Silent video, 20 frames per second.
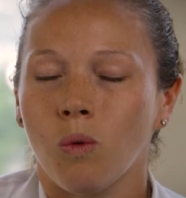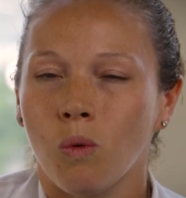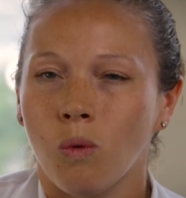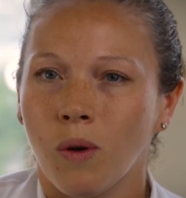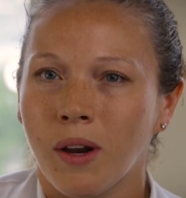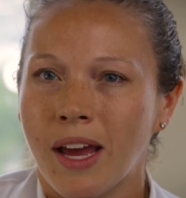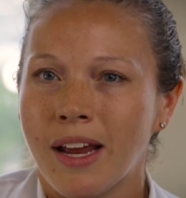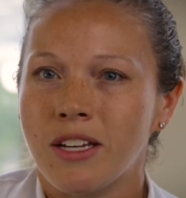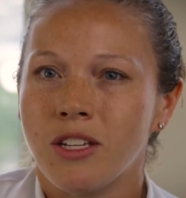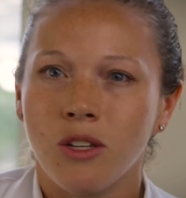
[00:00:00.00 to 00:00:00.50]

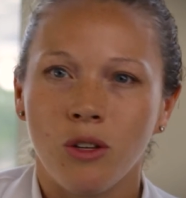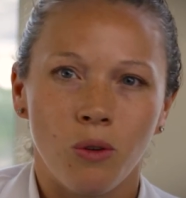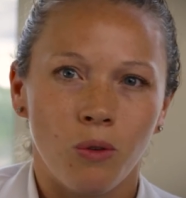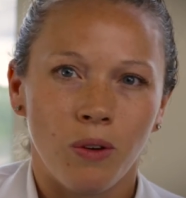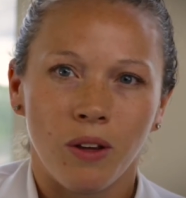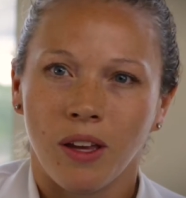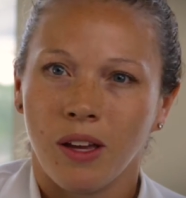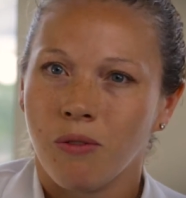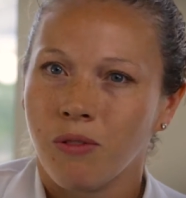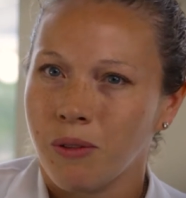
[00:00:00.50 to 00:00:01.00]
What I do
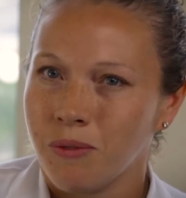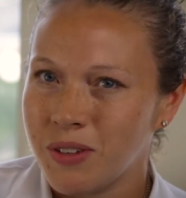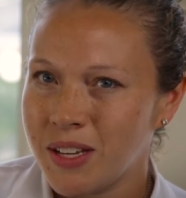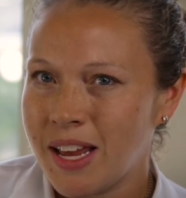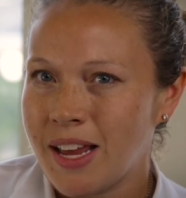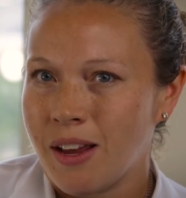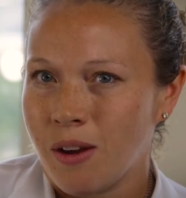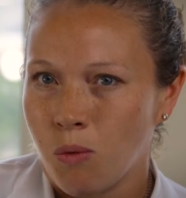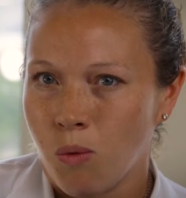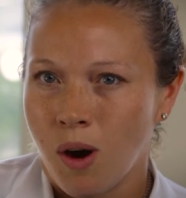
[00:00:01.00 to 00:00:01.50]
really from
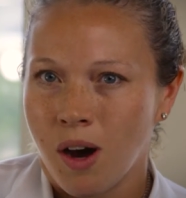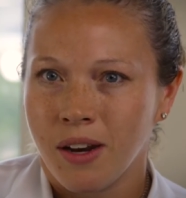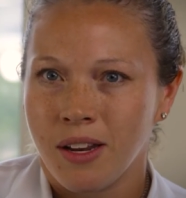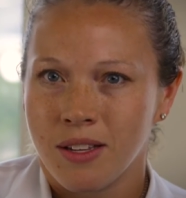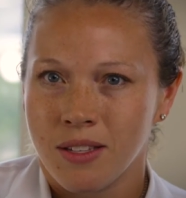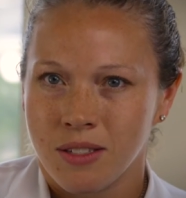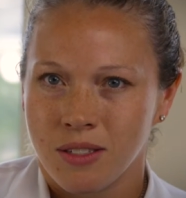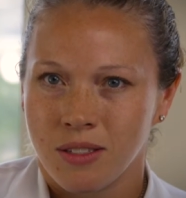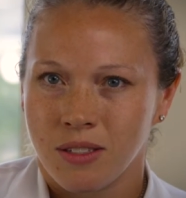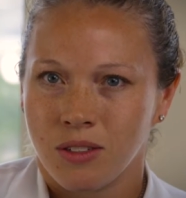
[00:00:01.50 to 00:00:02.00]
day one
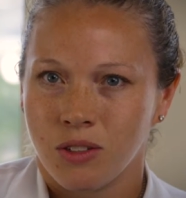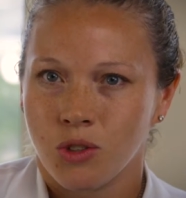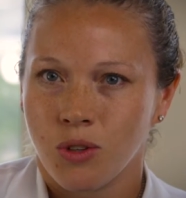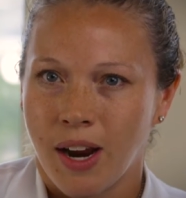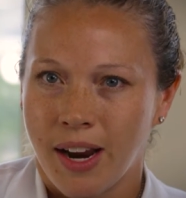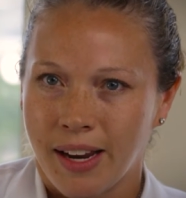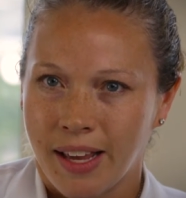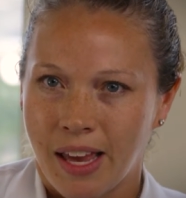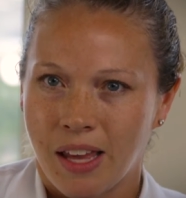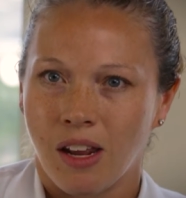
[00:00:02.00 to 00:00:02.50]
is
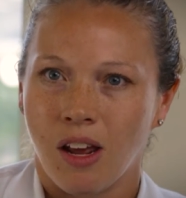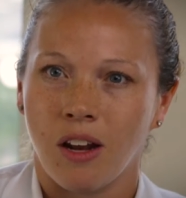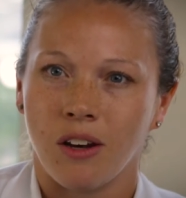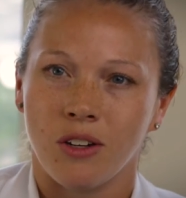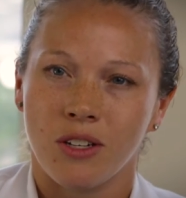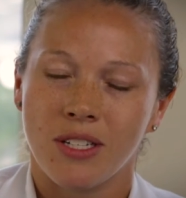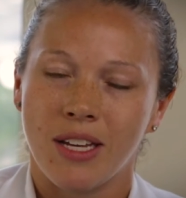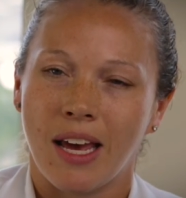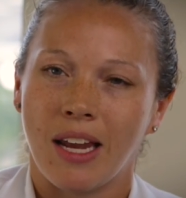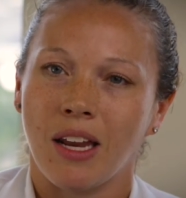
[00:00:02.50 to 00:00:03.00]
try to get an
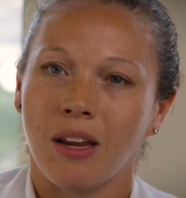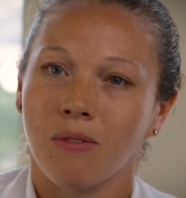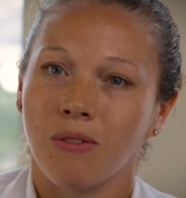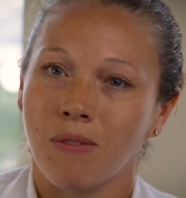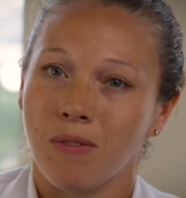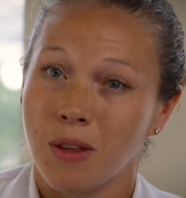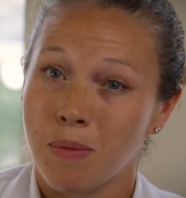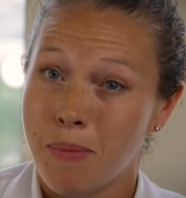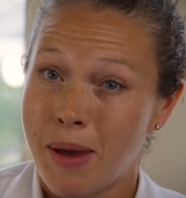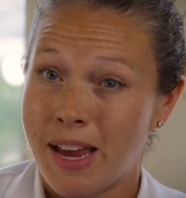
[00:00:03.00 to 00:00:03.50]
understanding
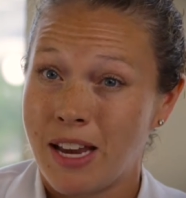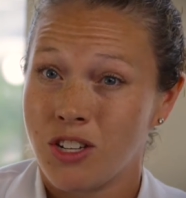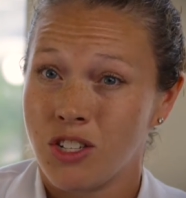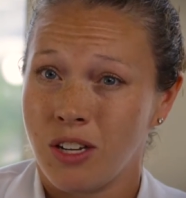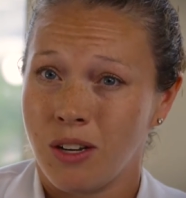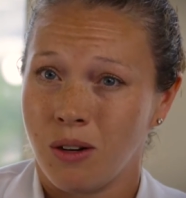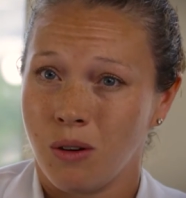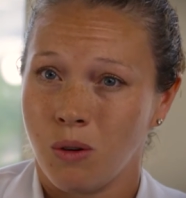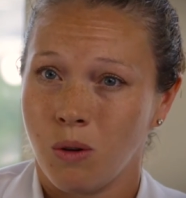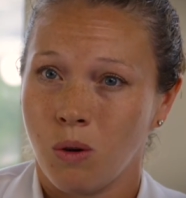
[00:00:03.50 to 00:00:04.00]
from the
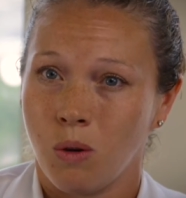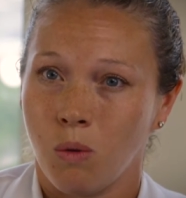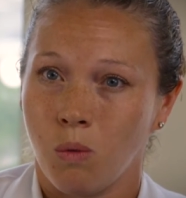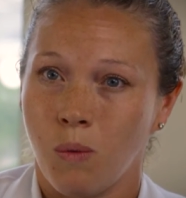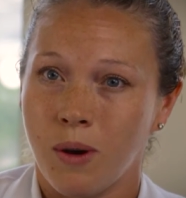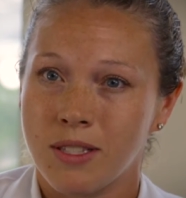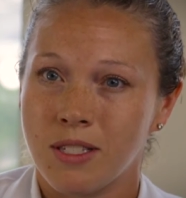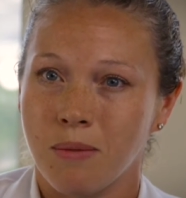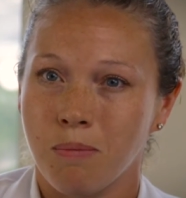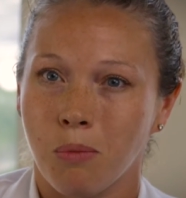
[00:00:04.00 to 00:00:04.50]
patient
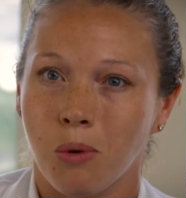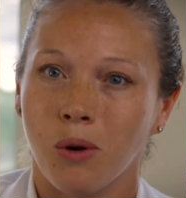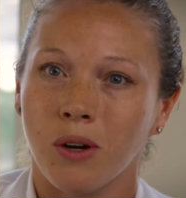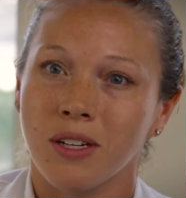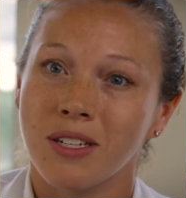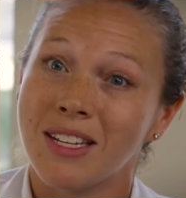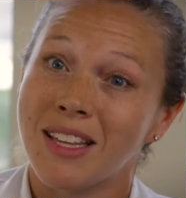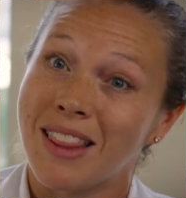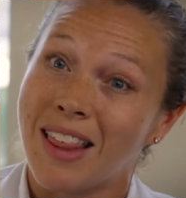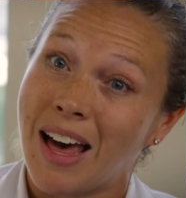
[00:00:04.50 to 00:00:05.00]
what's
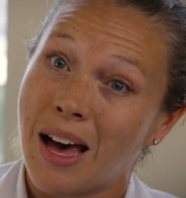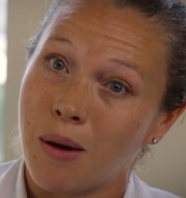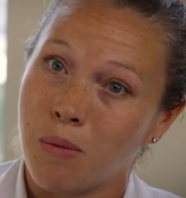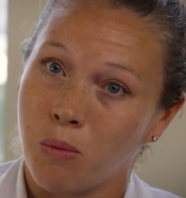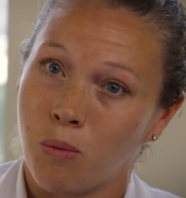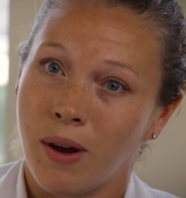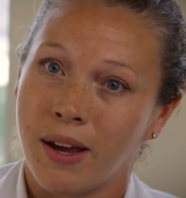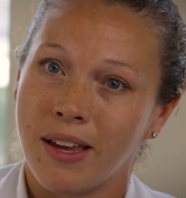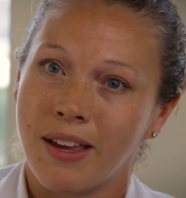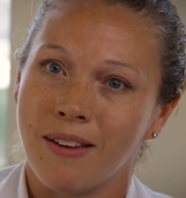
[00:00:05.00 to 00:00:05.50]
important to
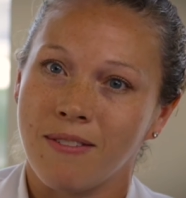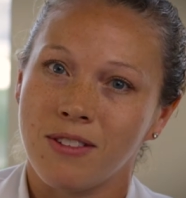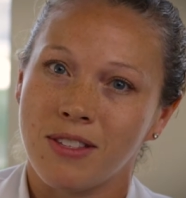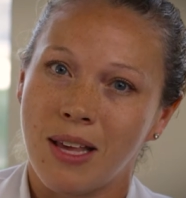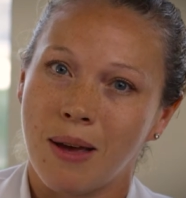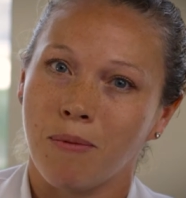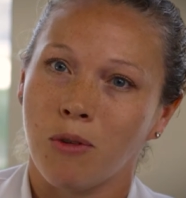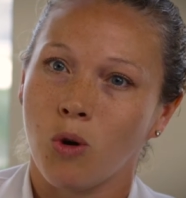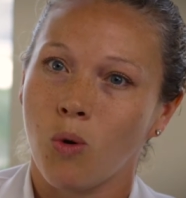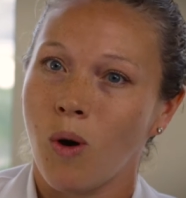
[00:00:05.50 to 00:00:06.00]
them, what gives
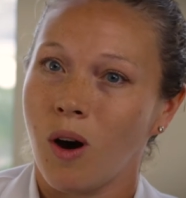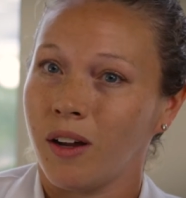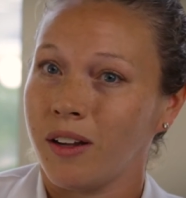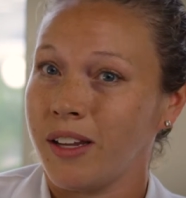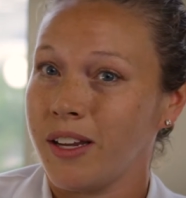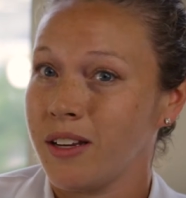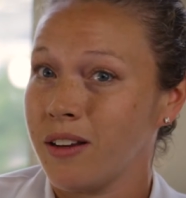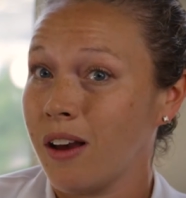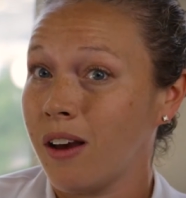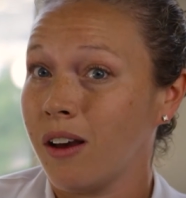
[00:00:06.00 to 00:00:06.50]
them
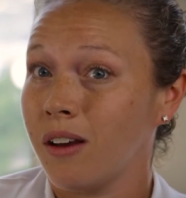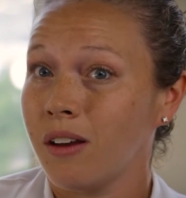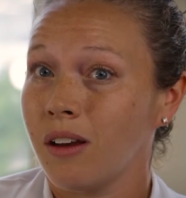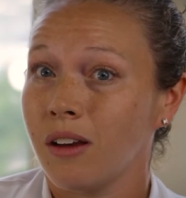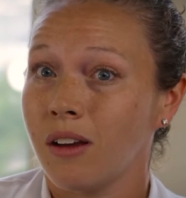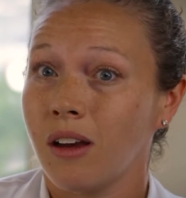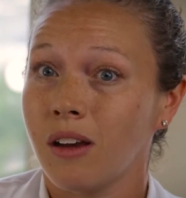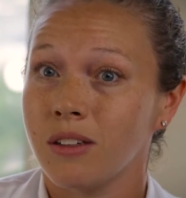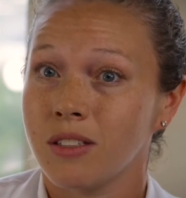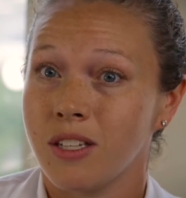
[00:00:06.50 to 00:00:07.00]
quality
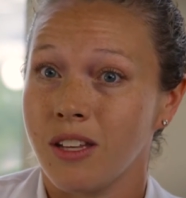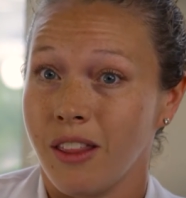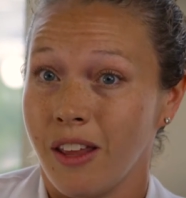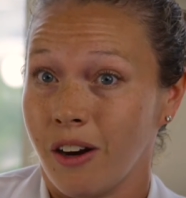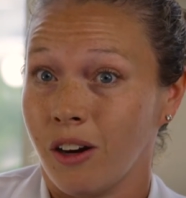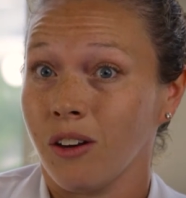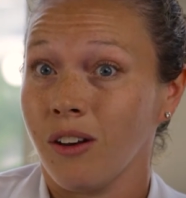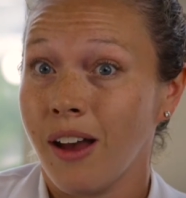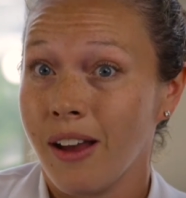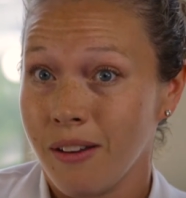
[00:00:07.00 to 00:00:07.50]
to
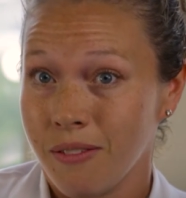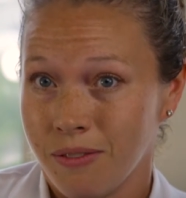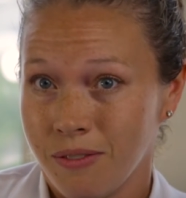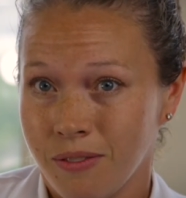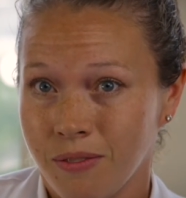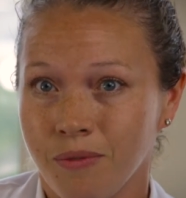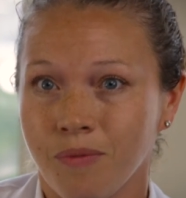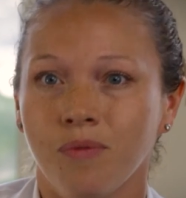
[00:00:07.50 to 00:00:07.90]
their life,